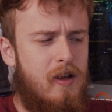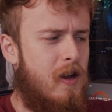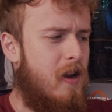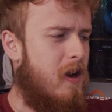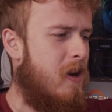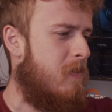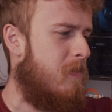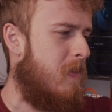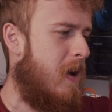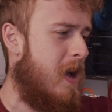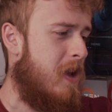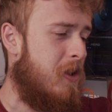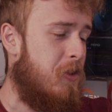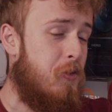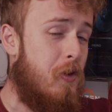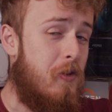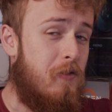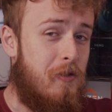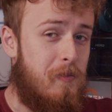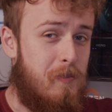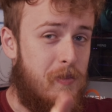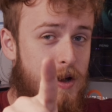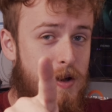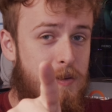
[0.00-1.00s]
Um, I do
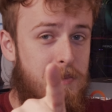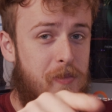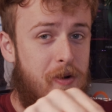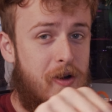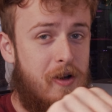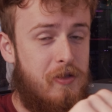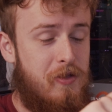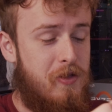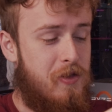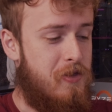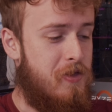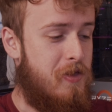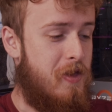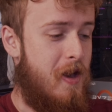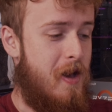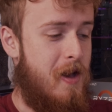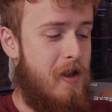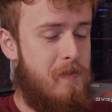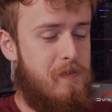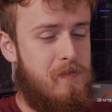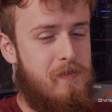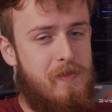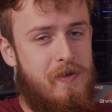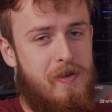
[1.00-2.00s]
have the pump on this
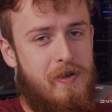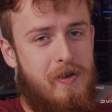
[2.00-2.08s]
time,